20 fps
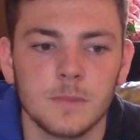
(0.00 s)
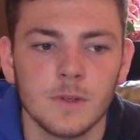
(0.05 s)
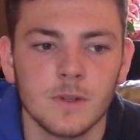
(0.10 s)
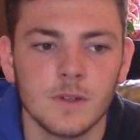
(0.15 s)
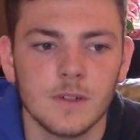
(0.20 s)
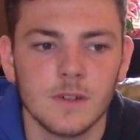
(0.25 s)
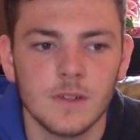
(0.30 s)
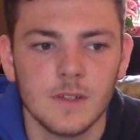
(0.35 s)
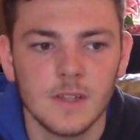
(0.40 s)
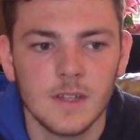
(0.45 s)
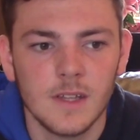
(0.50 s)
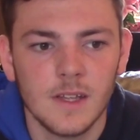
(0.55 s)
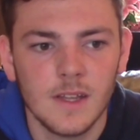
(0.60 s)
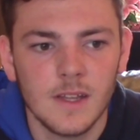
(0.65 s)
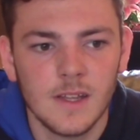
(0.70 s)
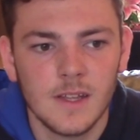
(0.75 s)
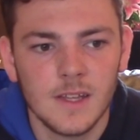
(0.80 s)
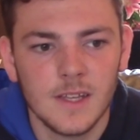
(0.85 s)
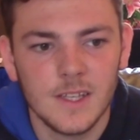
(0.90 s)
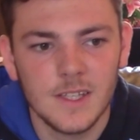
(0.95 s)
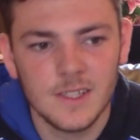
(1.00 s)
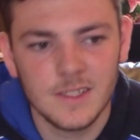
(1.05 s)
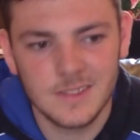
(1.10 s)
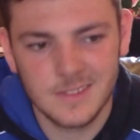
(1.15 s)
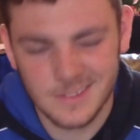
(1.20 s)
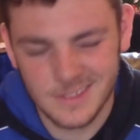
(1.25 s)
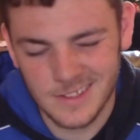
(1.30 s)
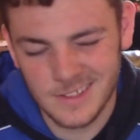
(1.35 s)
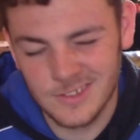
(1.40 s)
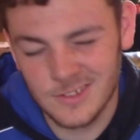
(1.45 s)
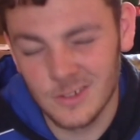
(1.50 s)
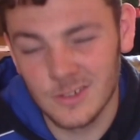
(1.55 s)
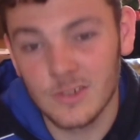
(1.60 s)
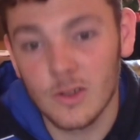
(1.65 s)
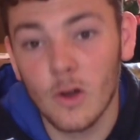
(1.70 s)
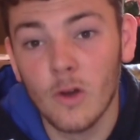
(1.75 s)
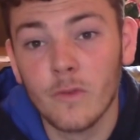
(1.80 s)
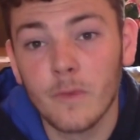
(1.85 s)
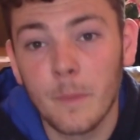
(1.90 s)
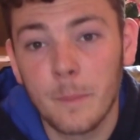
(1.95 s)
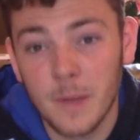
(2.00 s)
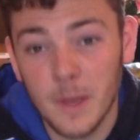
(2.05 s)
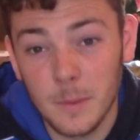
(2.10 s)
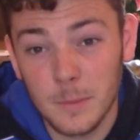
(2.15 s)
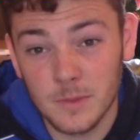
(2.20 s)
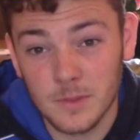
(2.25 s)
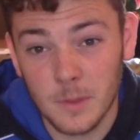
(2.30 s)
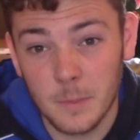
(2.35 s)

But it's just other people's